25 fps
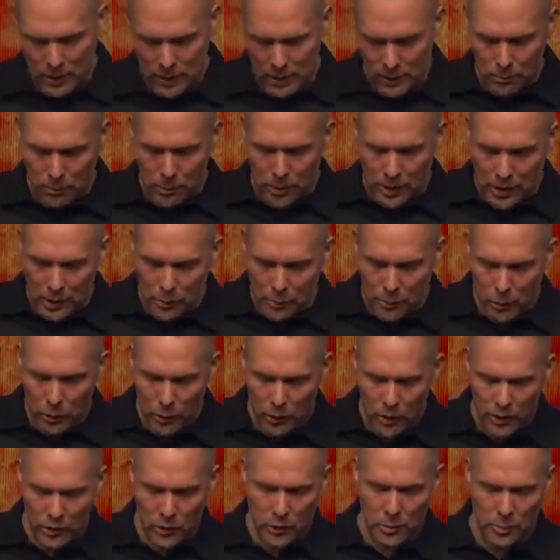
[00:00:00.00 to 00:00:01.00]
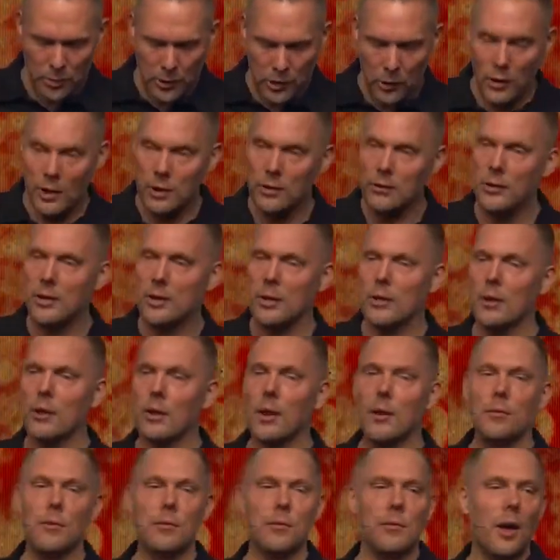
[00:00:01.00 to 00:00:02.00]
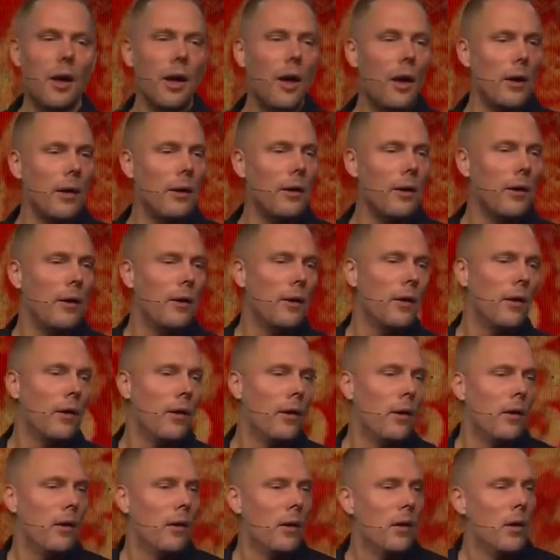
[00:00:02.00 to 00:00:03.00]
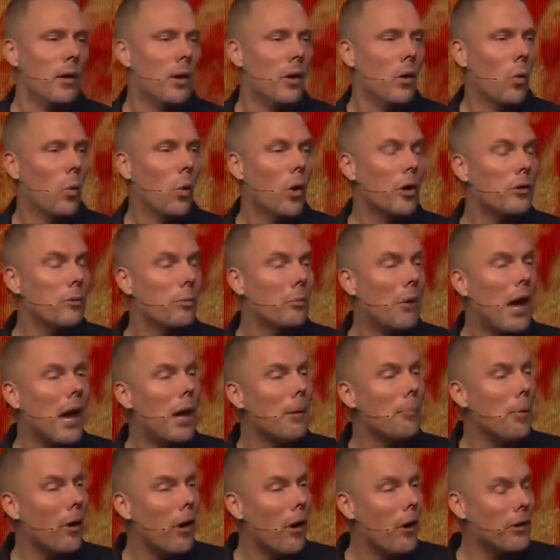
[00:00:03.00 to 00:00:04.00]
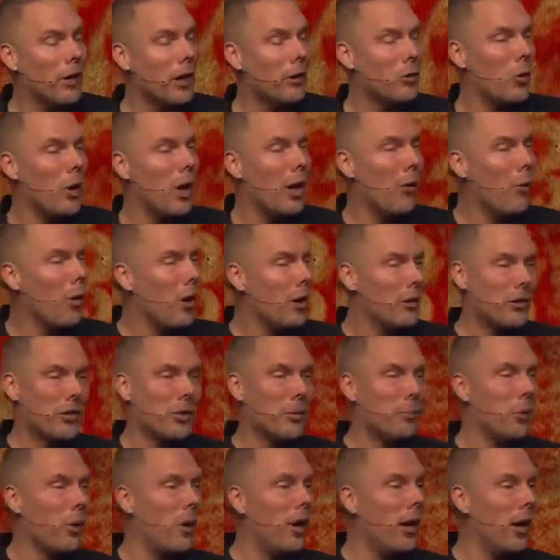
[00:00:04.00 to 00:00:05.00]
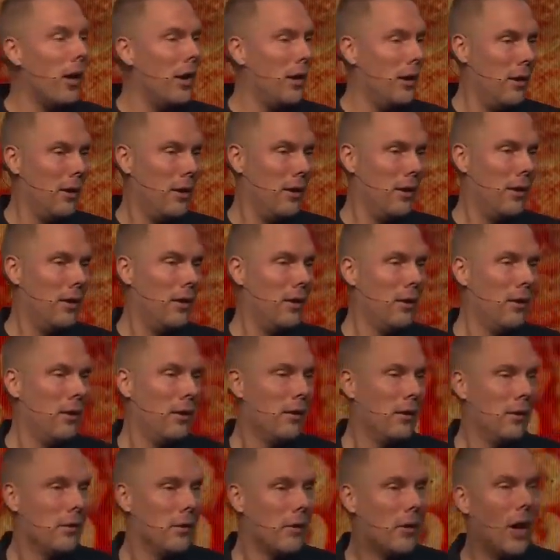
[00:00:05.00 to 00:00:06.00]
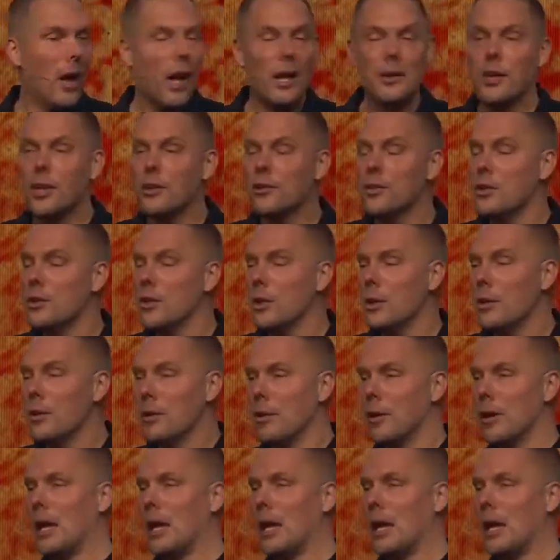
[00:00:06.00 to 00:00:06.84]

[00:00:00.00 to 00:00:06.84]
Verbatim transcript: in people experiencing the love of God? What's my part? That's what I want us to pray. God doesn't,